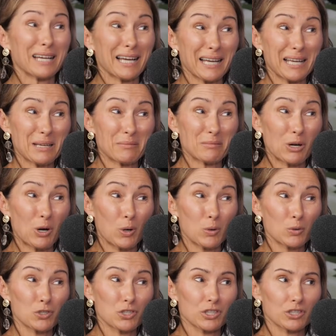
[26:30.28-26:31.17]
game.
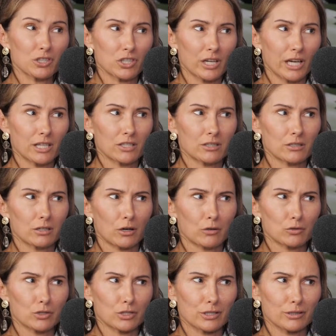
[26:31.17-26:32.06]
Culture change and
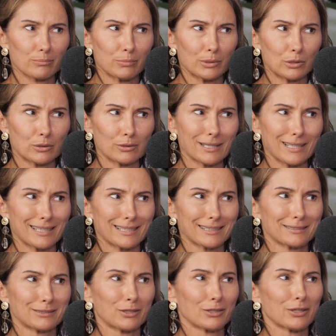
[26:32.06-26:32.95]
culture building
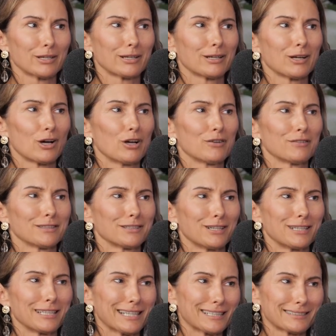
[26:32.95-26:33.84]
is not an
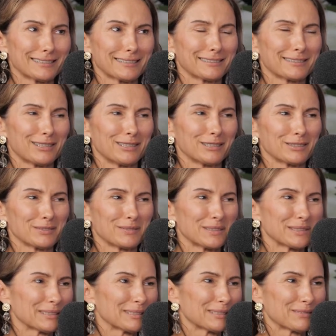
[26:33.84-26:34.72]
overnight exercise of
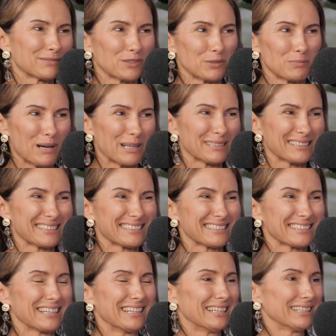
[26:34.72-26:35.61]
a few
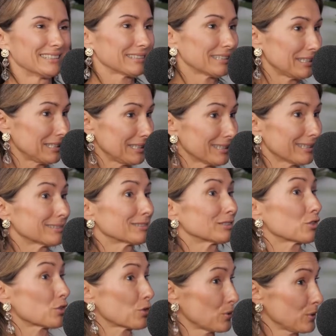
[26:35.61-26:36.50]
months. It's a year,
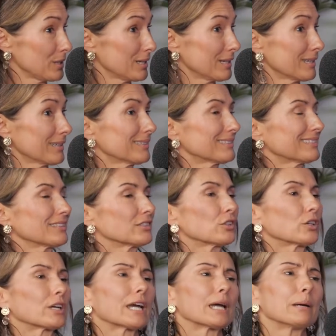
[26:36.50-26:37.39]
it's 2 years. And
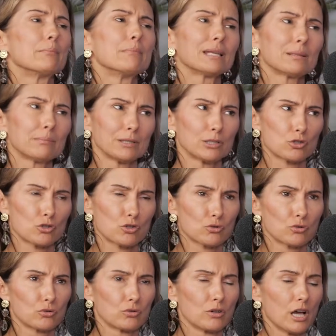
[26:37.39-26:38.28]
so commitment
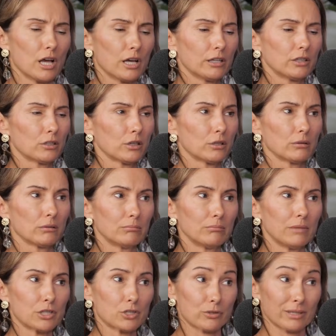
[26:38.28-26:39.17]
to,
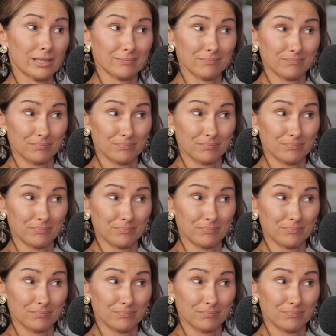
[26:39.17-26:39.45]
measuring,